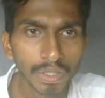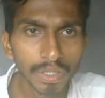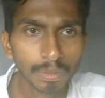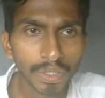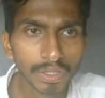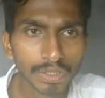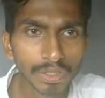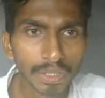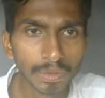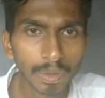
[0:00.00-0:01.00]
image
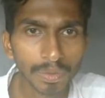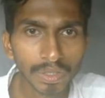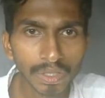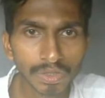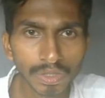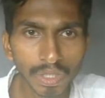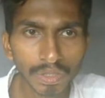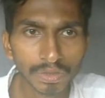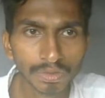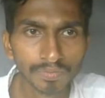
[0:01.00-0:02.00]
developer
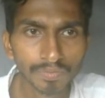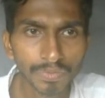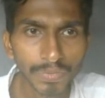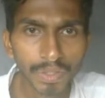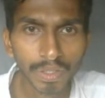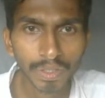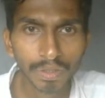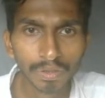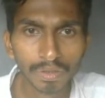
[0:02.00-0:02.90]
kickstart, and